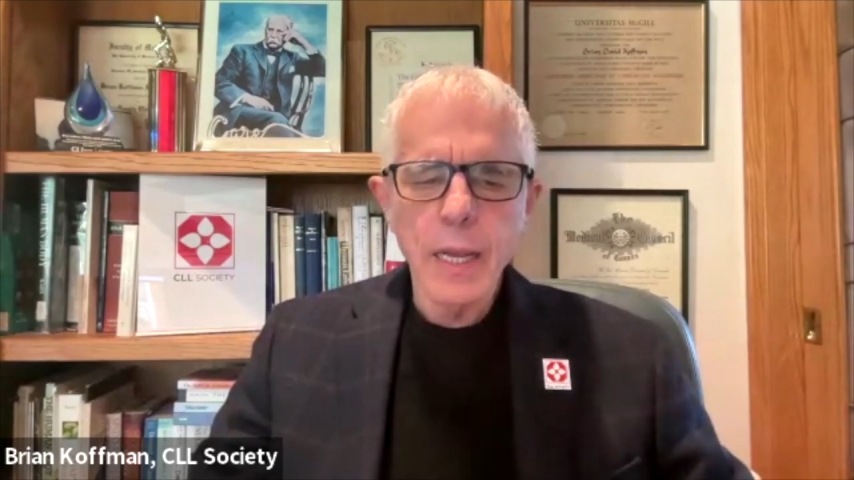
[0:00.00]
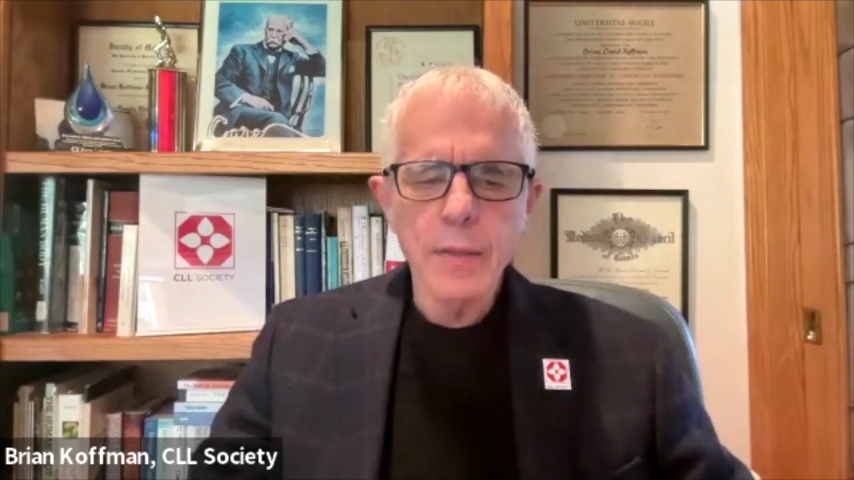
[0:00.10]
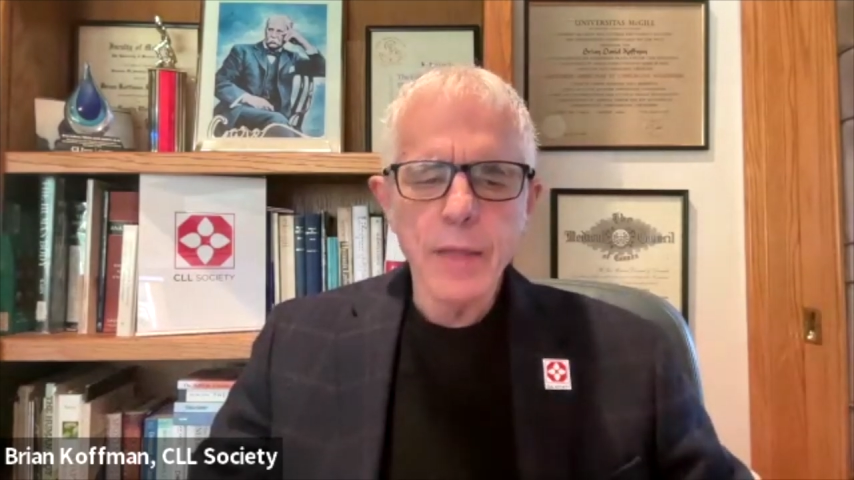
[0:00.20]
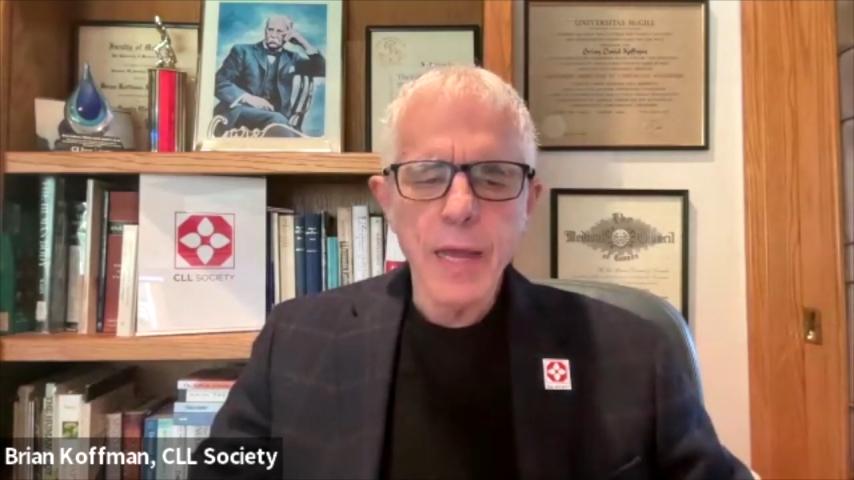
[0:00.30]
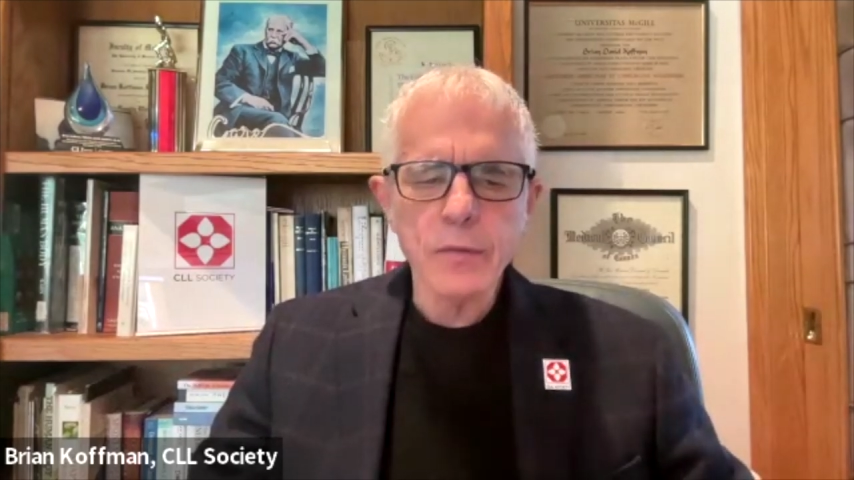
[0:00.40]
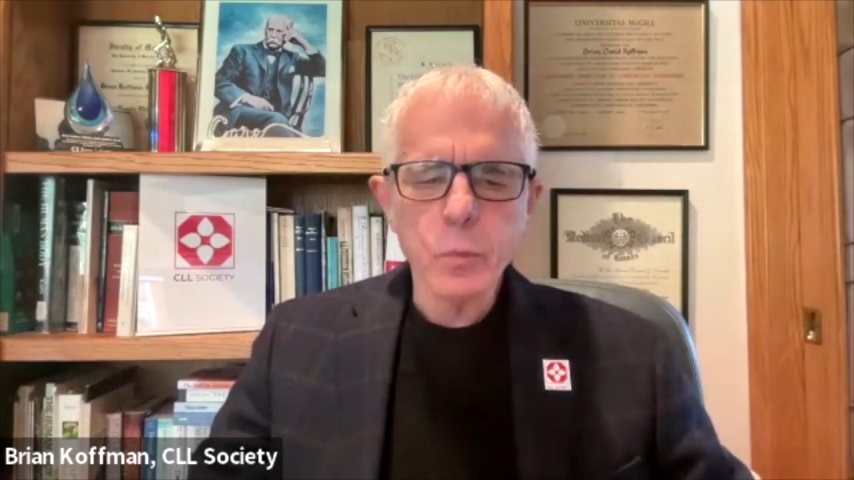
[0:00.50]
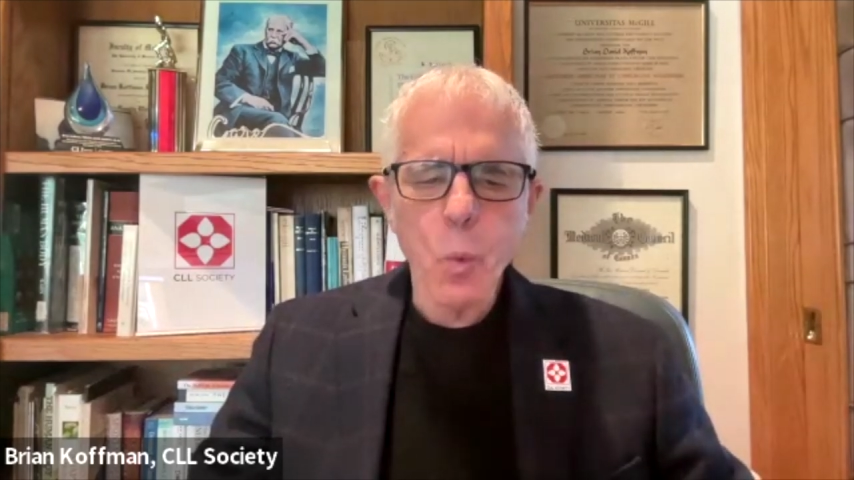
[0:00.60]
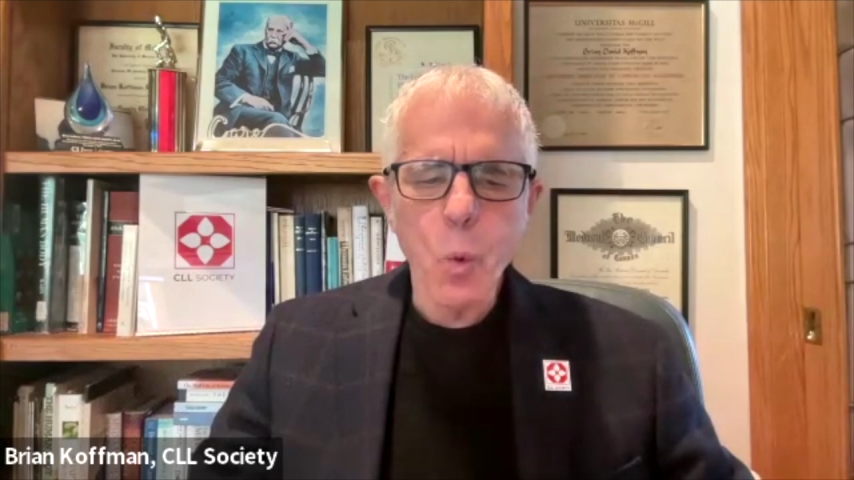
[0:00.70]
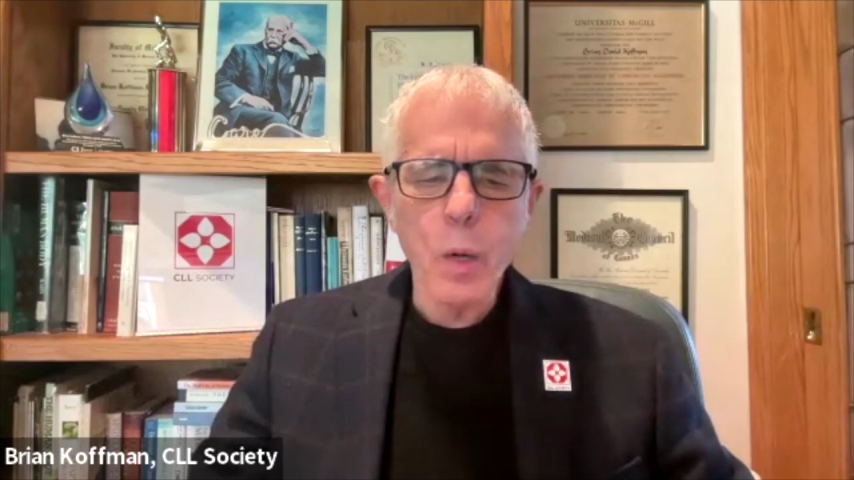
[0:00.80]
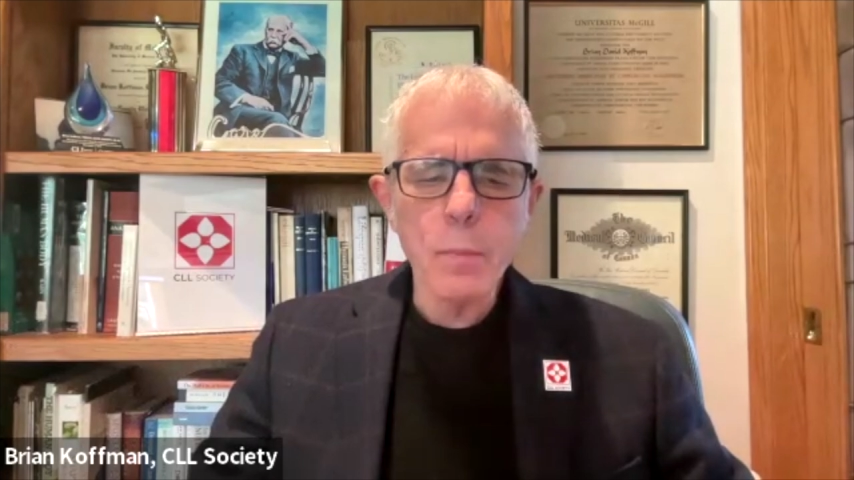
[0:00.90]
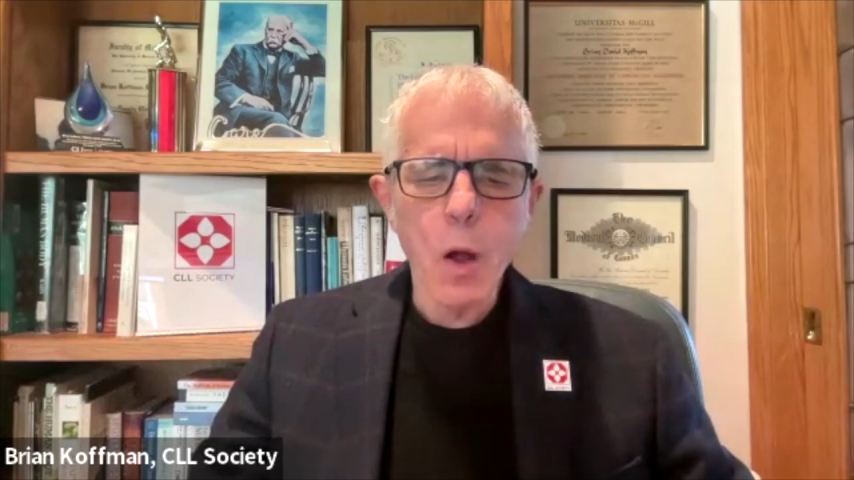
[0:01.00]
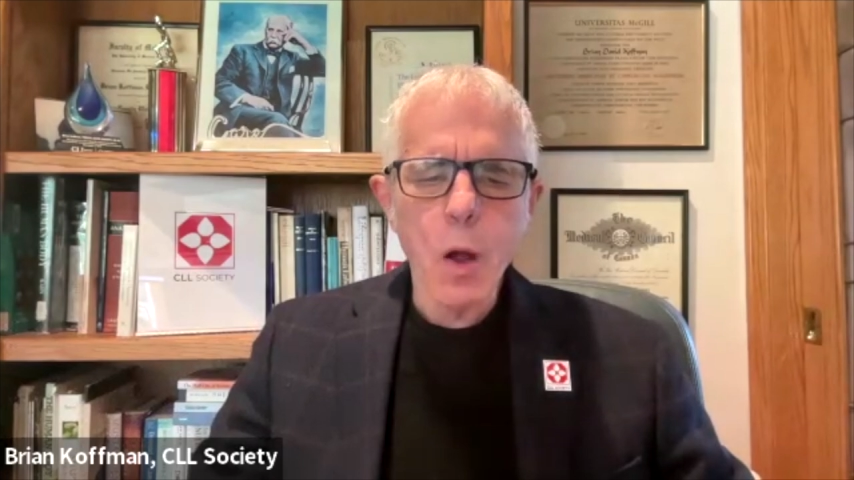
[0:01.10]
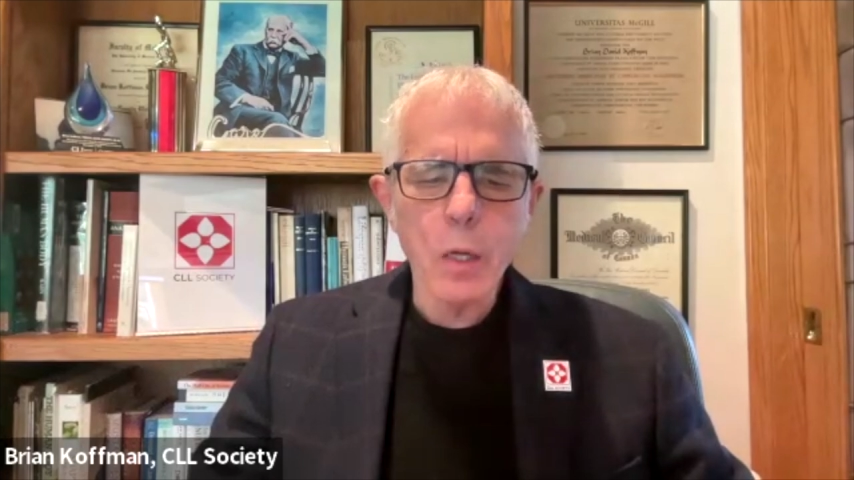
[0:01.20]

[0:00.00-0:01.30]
and that's warm